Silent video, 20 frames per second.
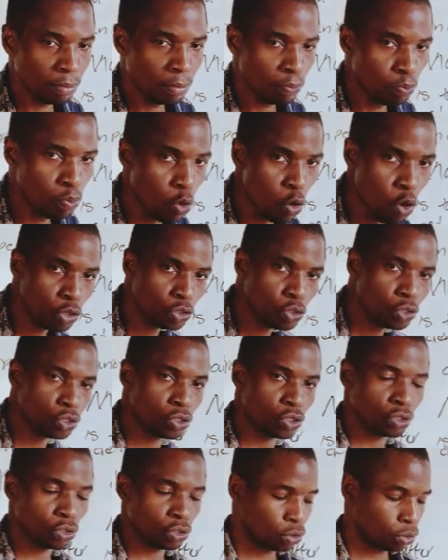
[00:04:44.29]

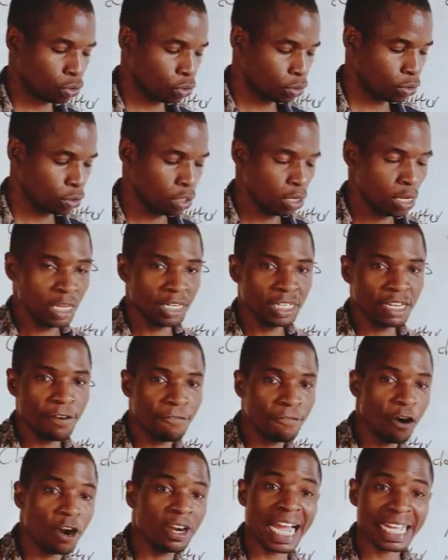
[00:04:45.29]
books, the
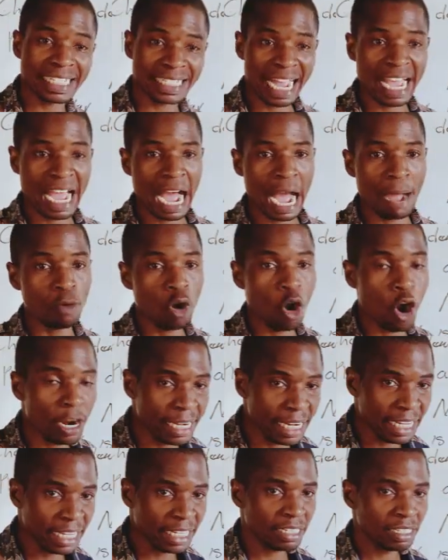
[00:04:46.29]
phone that I am
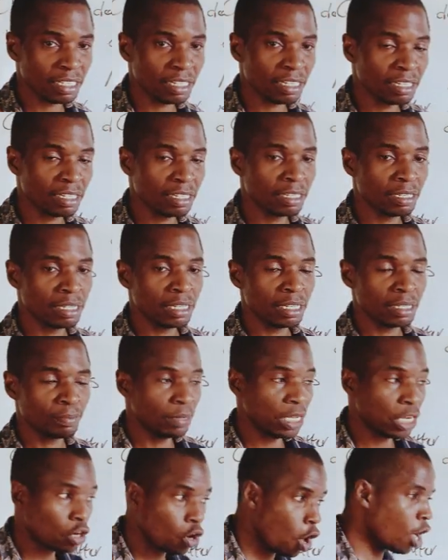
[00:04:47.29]
holding,
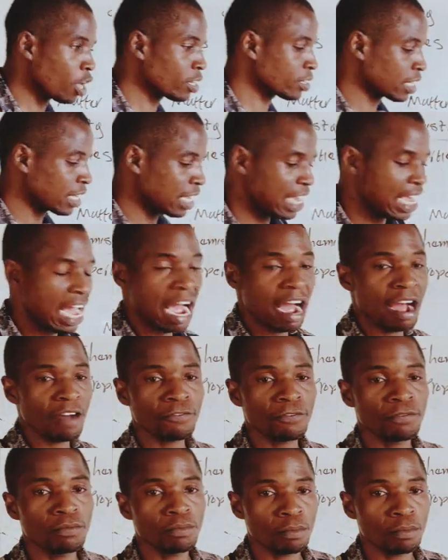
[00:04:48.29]
because they have